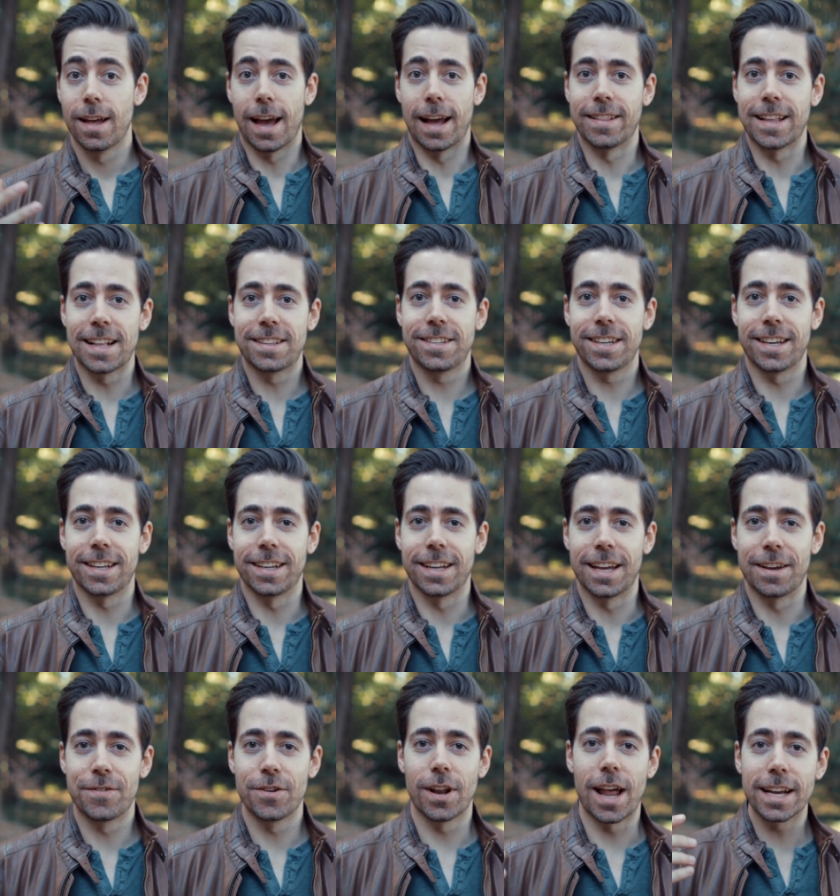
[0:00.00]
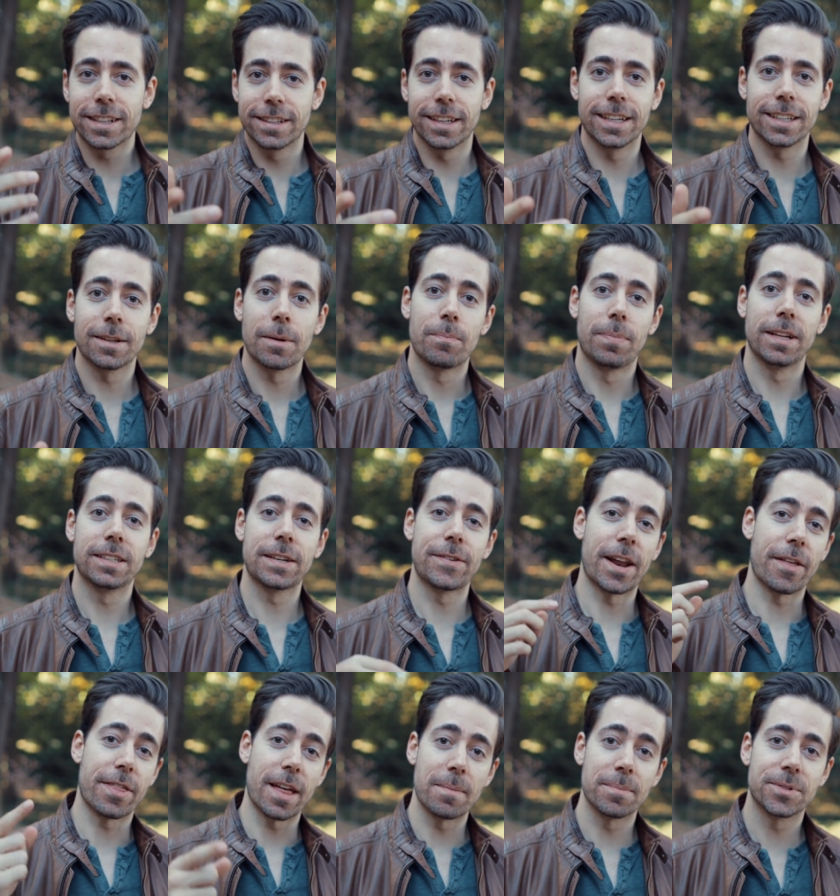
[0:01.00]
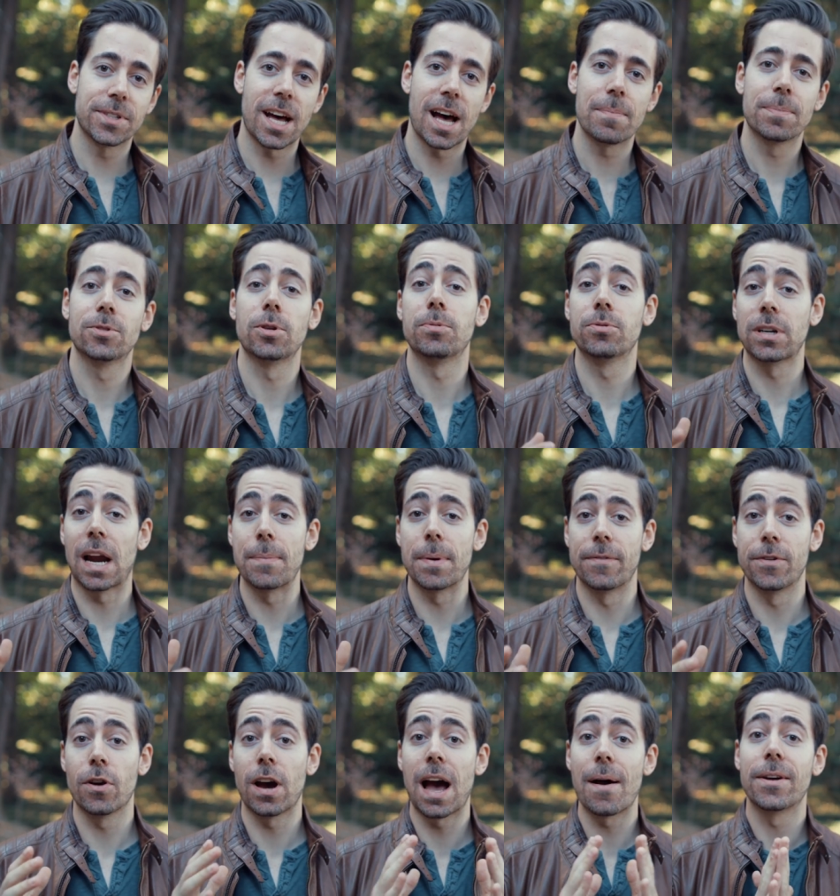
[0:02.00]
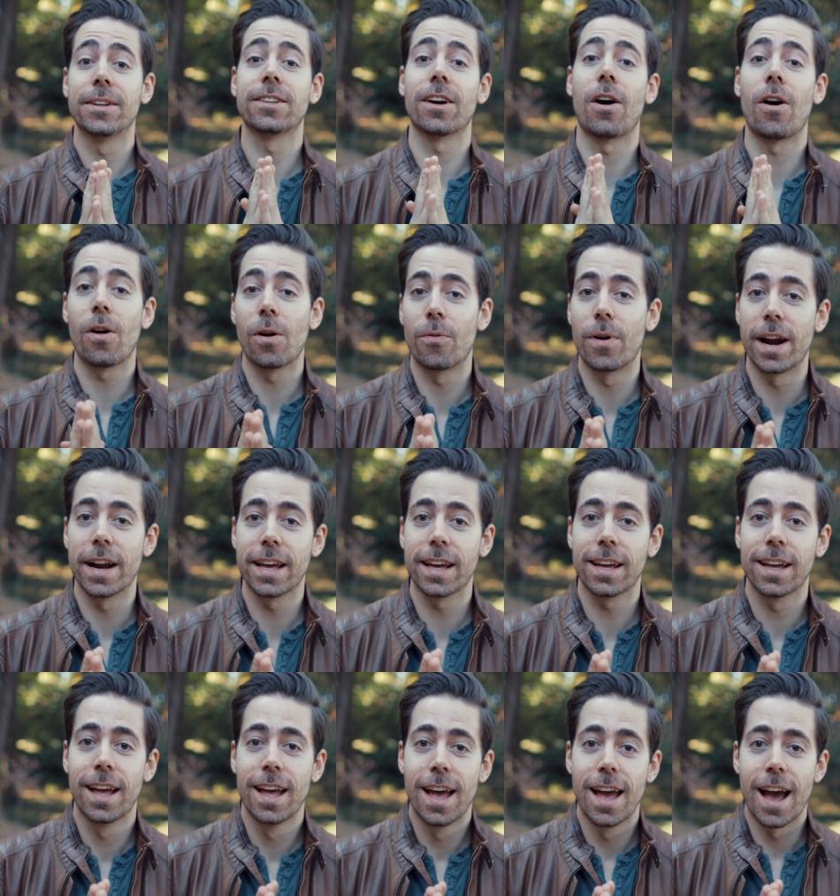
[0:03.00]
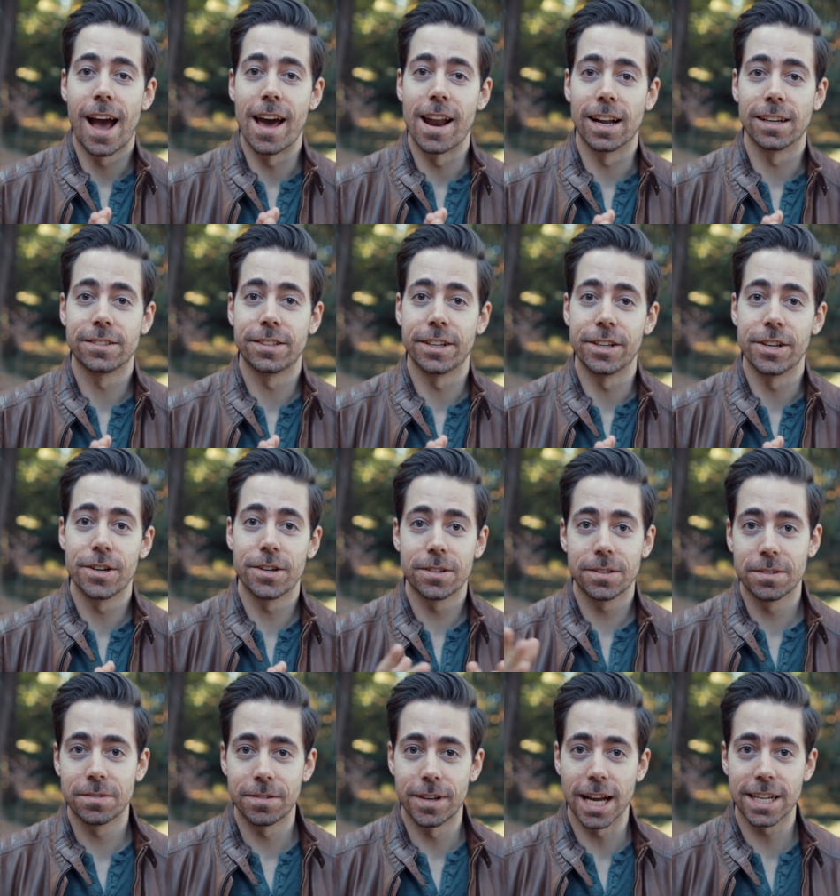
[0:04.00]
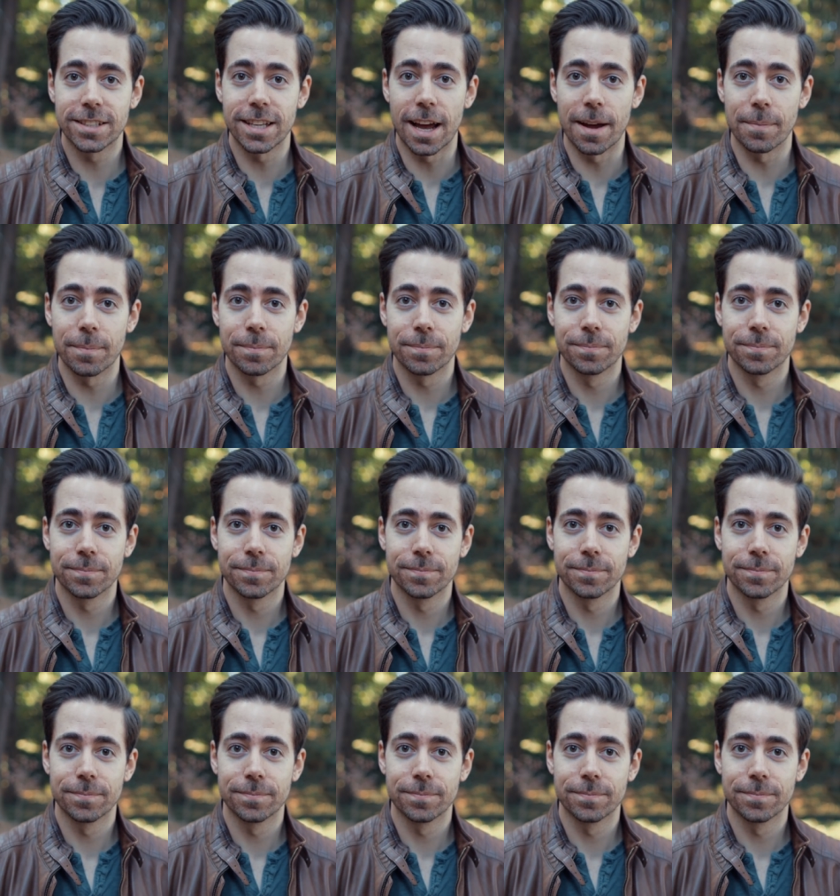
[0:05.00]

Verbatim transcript: And that's it. If you liked it, please give it a thumbs up, subscribe if you haven't already, and I'll see you next time.